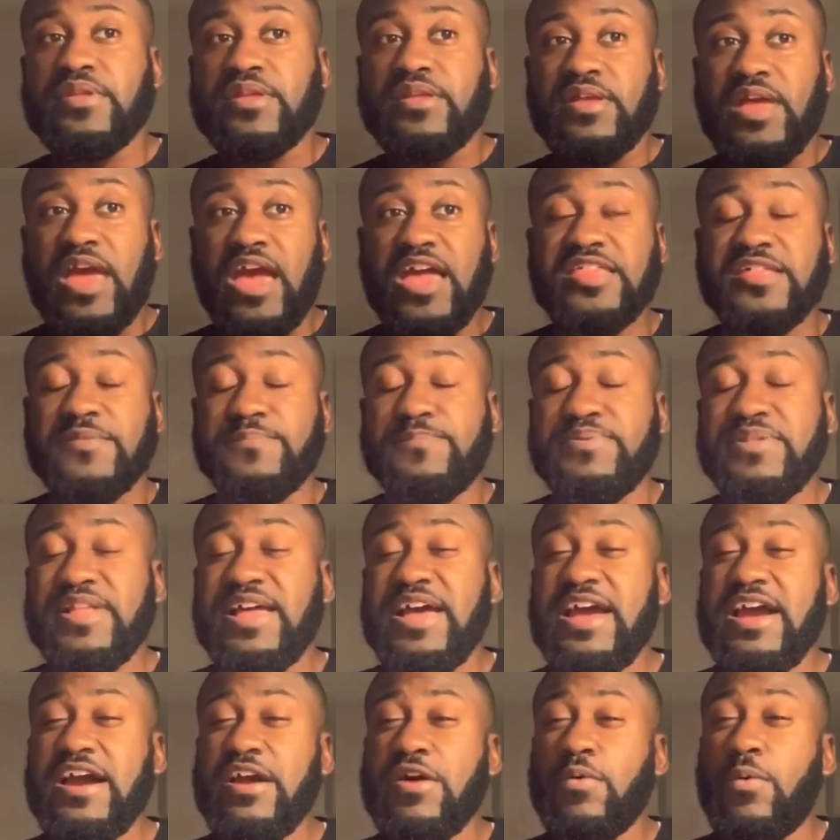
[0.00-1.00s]
as a
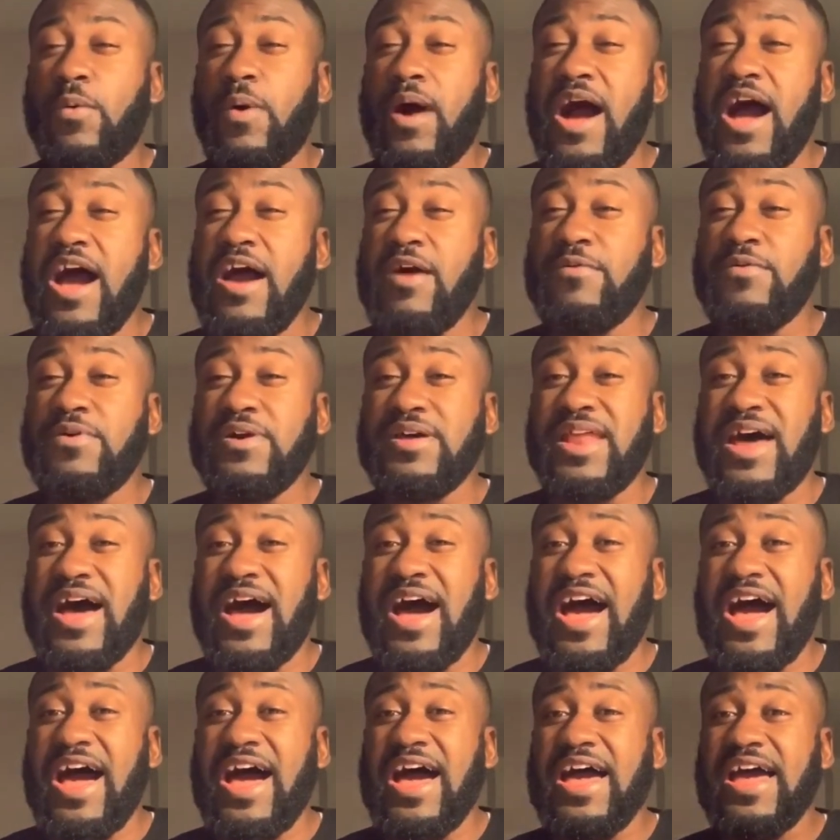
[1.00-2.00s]
player, why would
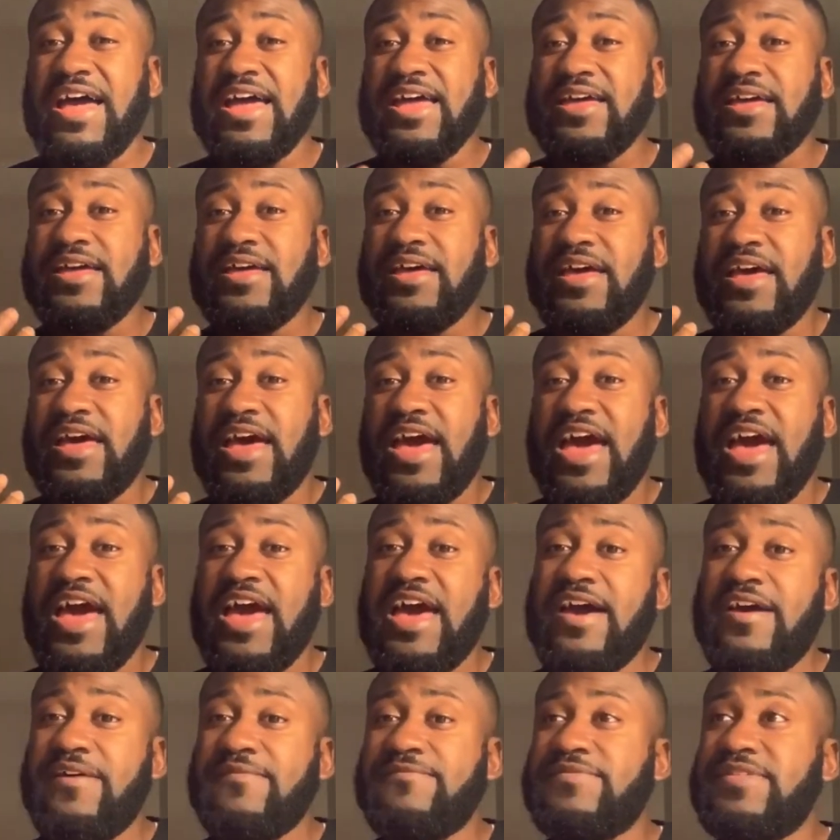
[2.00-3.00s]
I
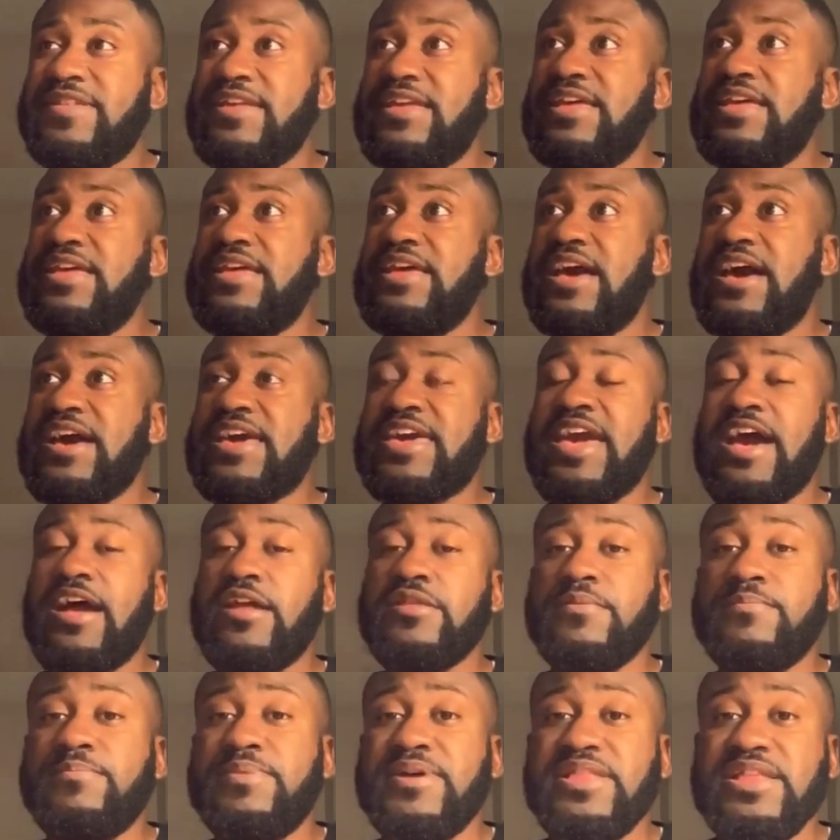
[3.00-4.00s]
have the
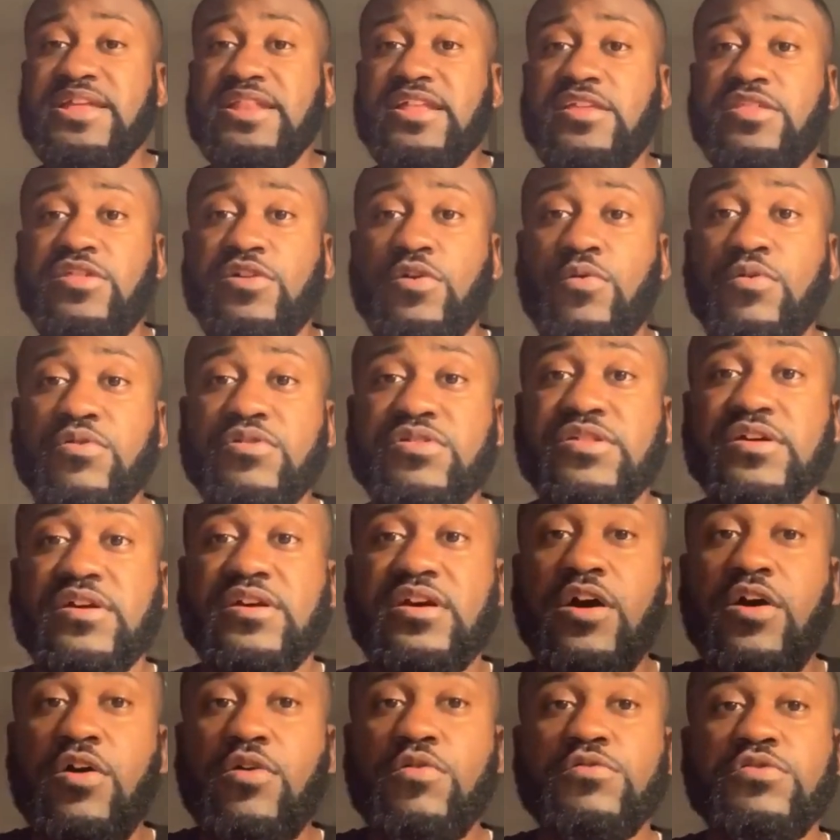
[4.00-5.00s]
accountability towards the
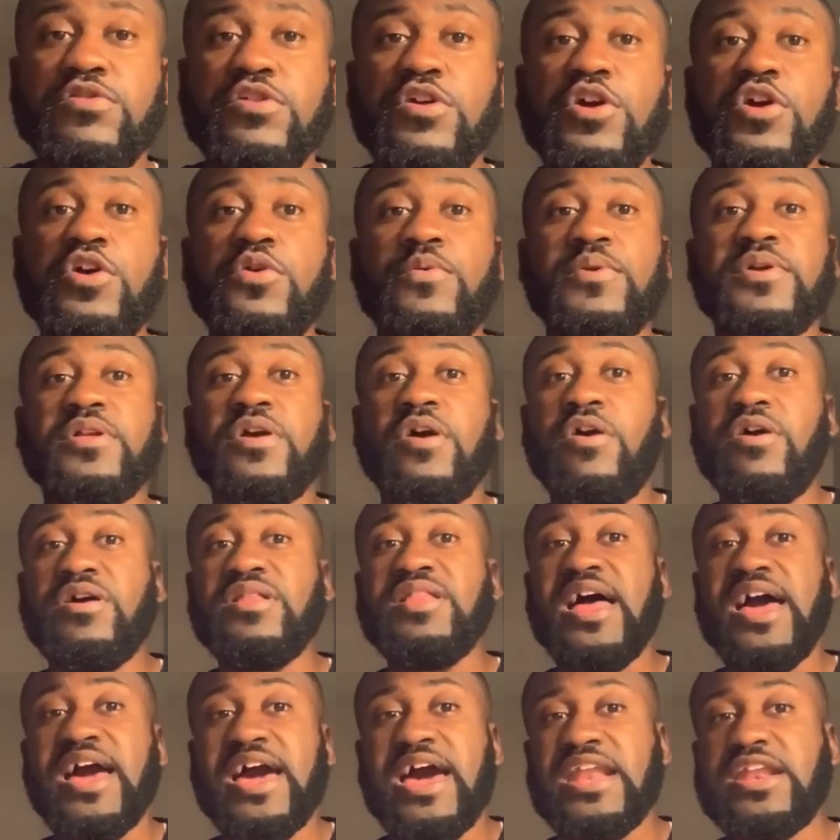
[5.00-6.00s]
coach when all
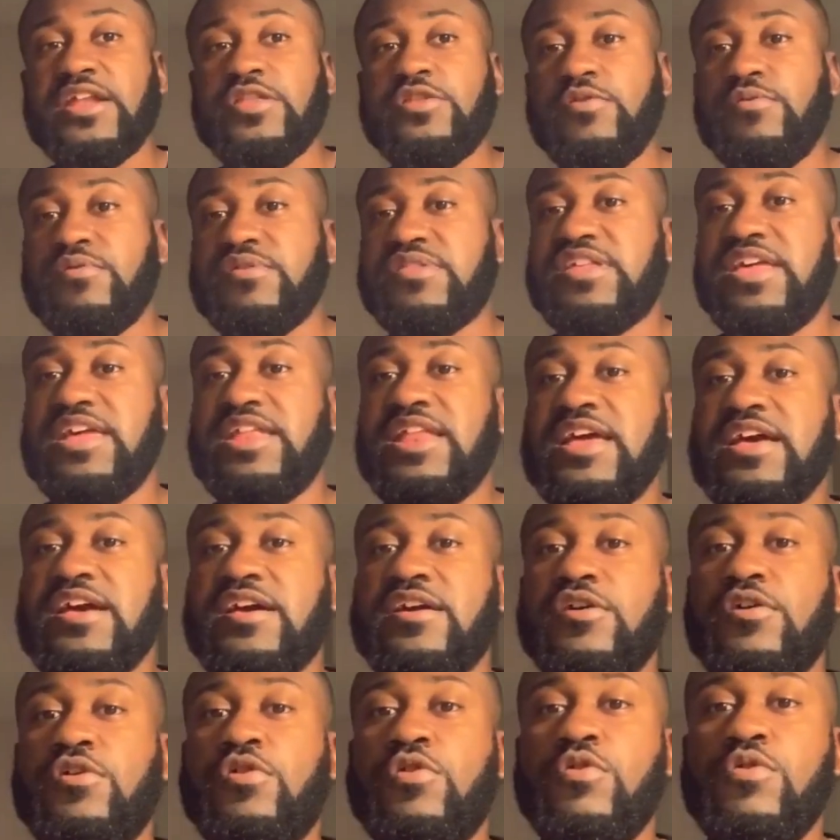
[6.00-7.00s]
I gotta do is get in
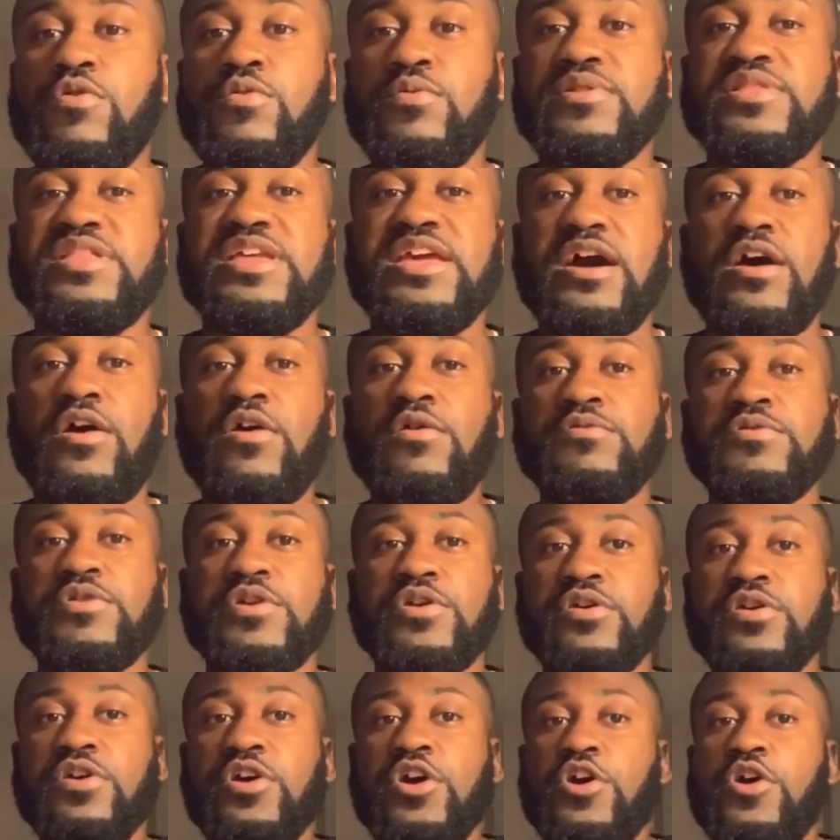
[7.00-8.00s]
cool with the
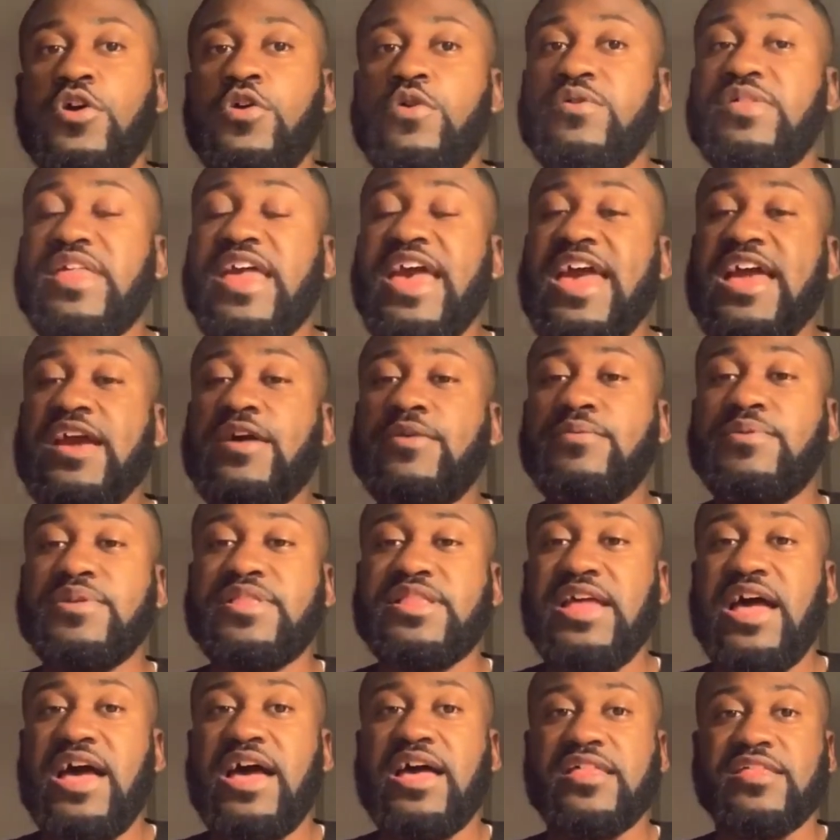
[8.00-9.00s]
owner who's hanging
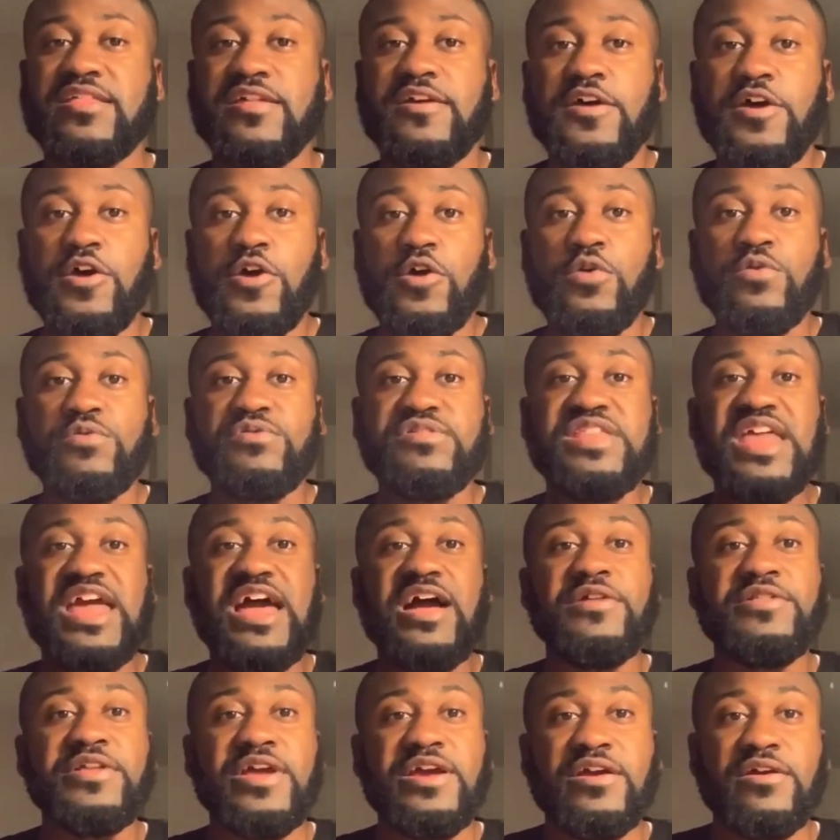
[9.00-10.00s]
with us, who's
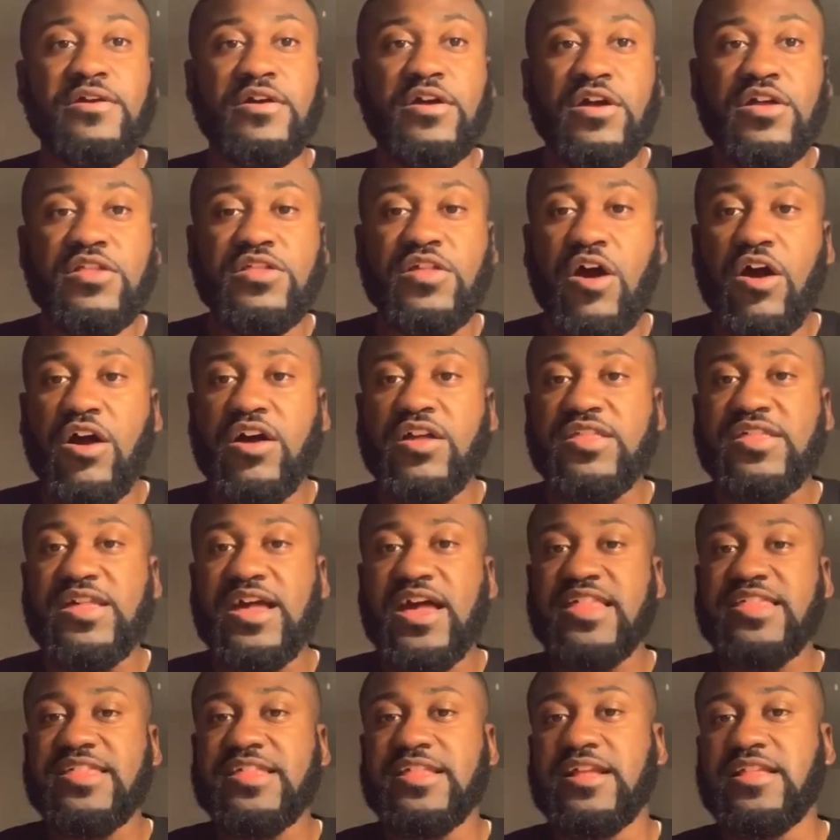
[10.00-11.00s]
down there talking to
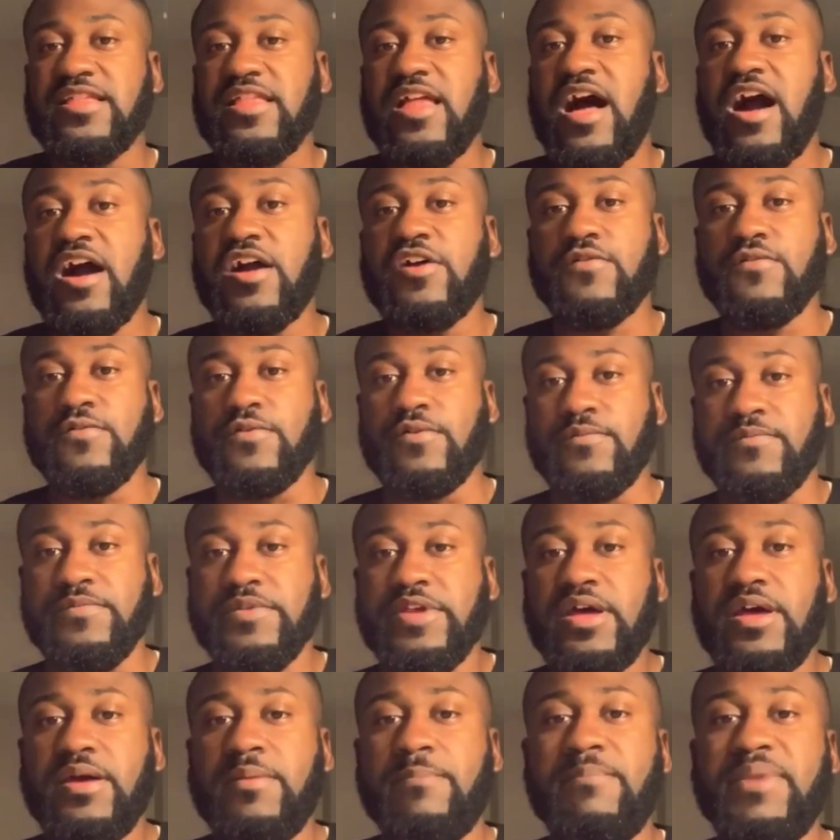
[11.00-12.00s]
us in the locker room,
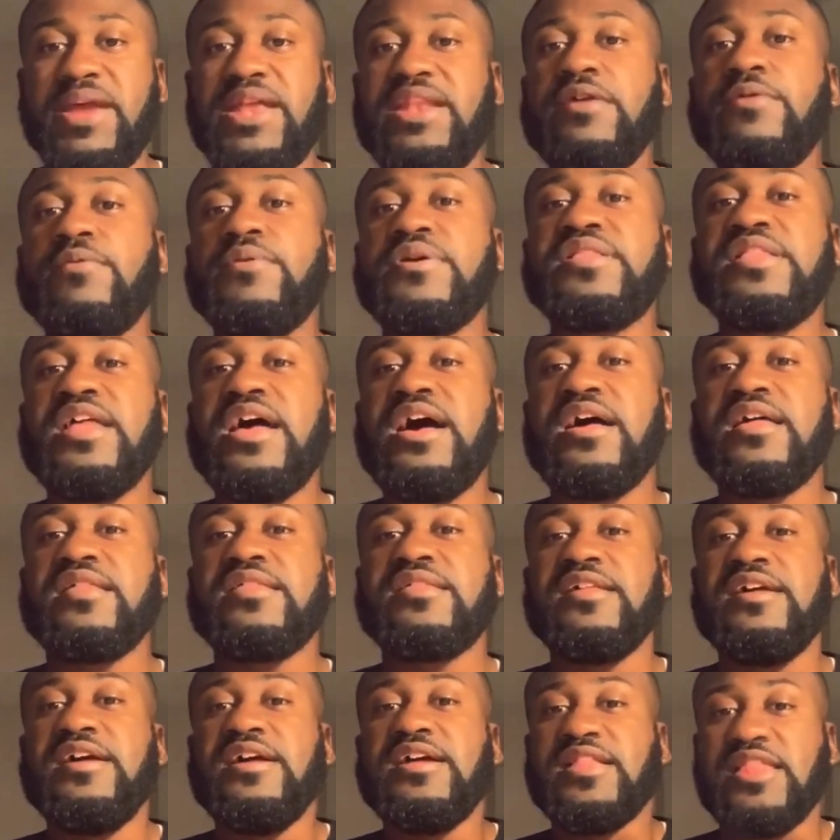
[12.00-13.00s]
meeting with us
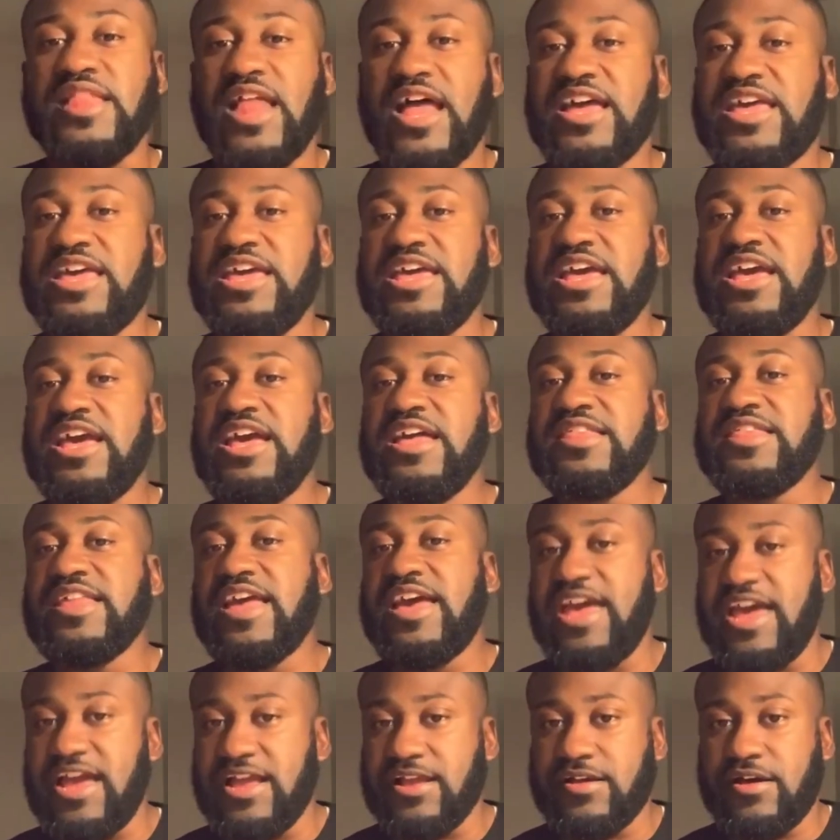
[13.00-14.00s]
like he is a
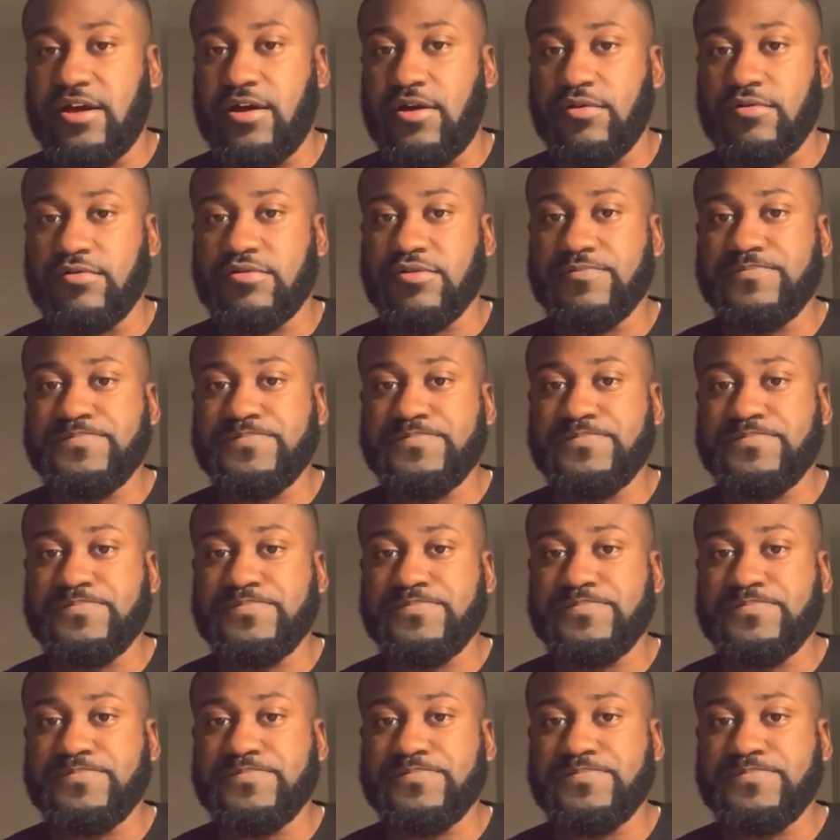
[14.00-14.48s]
head coach?